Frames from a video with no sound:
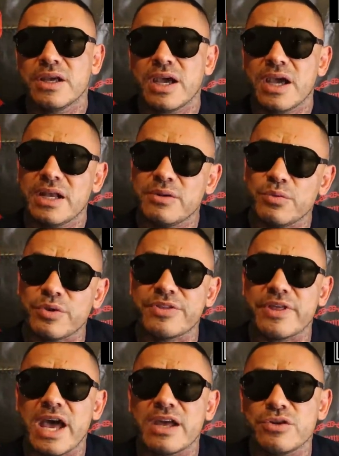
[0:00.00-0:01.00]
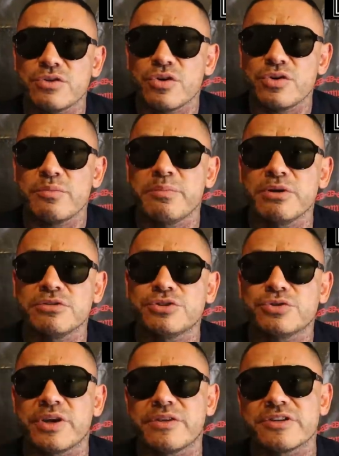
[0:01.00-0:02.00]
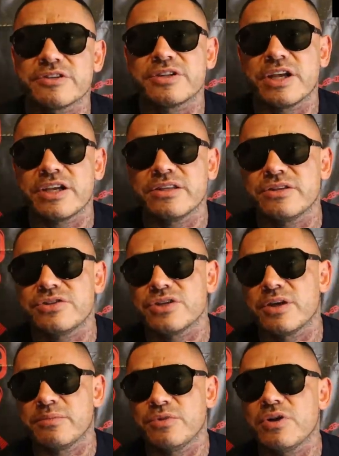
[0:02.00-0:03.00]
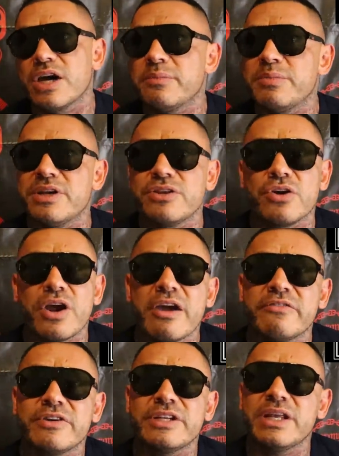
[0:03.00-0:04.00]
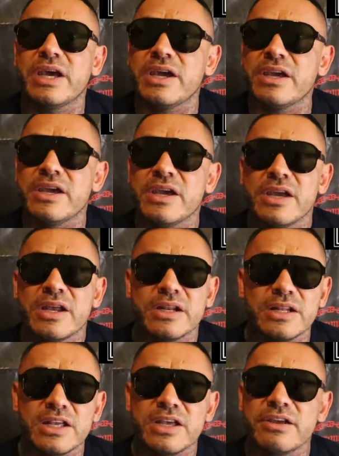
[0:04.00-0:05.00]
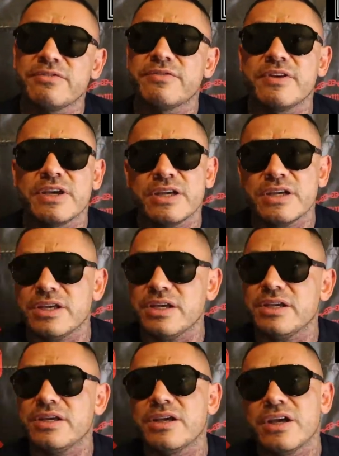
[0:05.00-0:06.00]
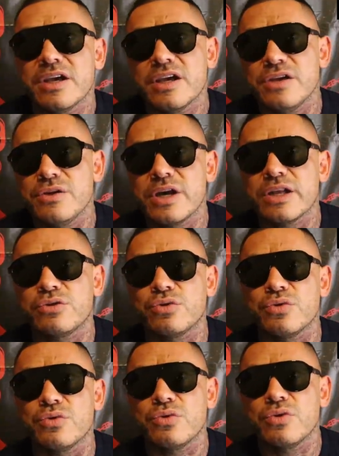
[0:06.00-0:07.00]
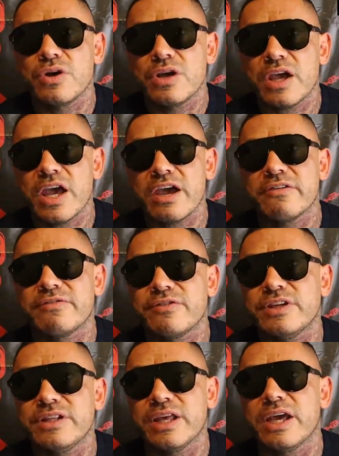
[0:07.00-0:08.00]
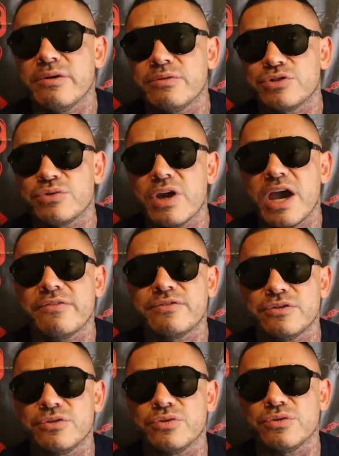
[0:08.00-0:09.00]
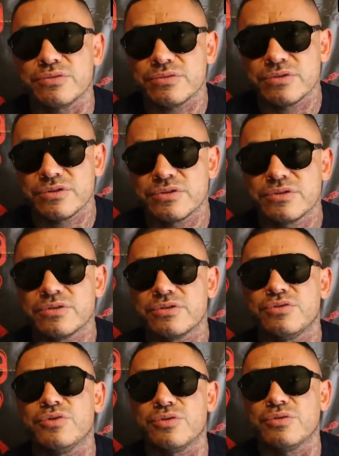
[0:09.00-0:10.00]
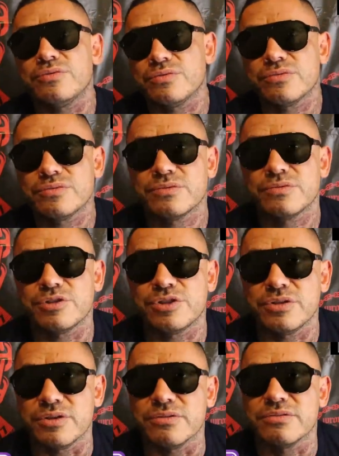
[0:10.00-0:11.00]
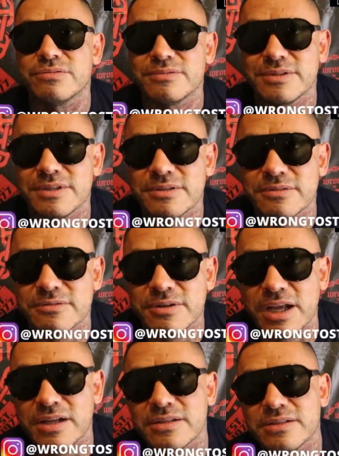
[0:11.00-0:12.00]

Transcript: And with that, you know, you build strength just like in the gym. You got to be in there every day, lift, eat. You got to do every day what you have to do to do what you do. Right?